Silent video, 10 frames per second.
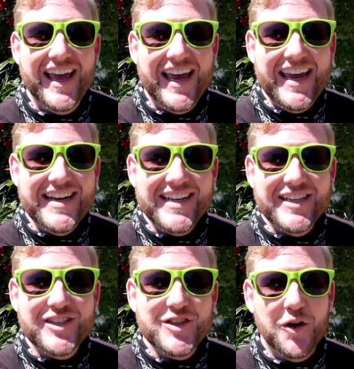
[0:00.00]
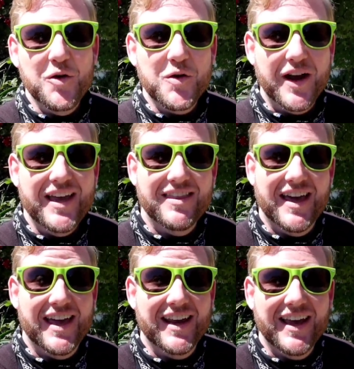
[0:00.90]
He did so great
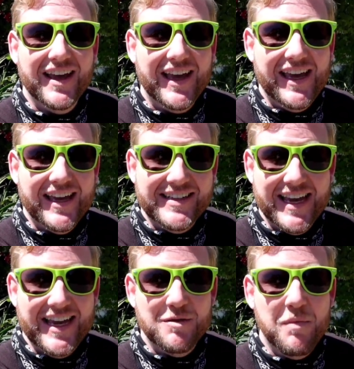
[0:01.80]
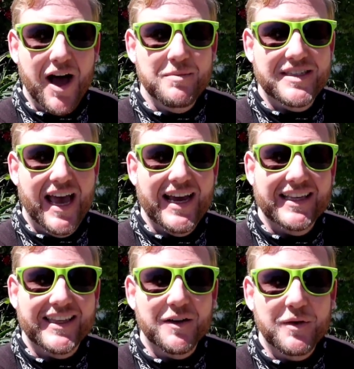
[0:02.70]
that he had taken Bob
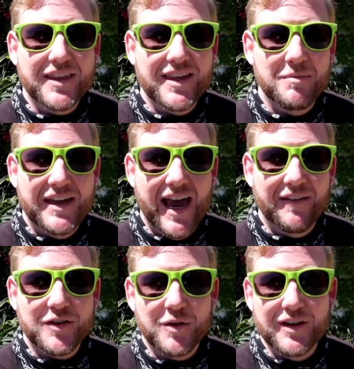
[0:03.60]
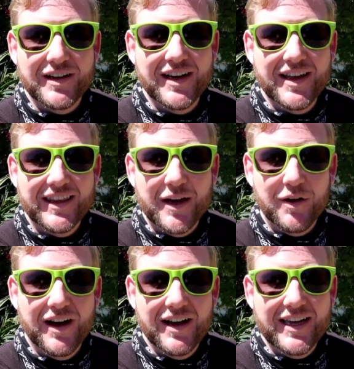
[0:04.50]
Saget there with him, and afterward they
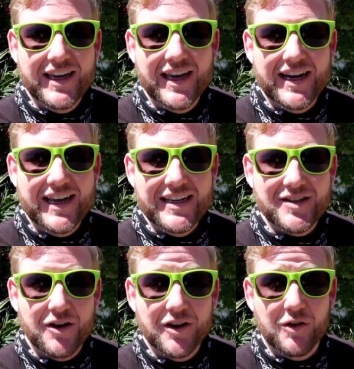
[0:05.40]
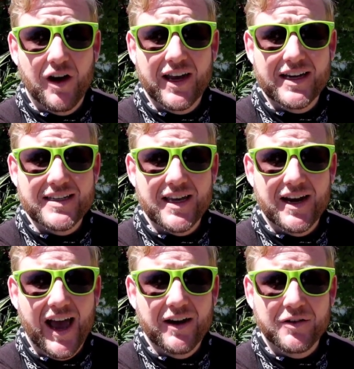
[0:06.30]
were hugging and he started crying and he
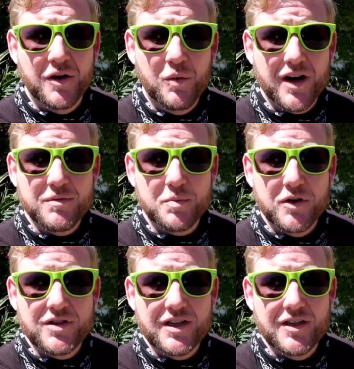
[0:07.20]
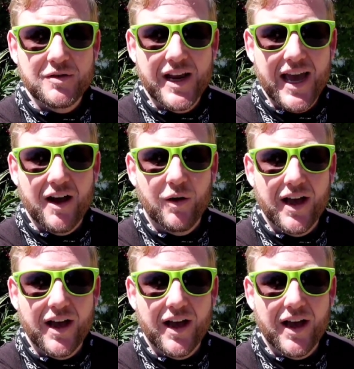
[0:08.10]
said, I don't know what I'm supposed to do now.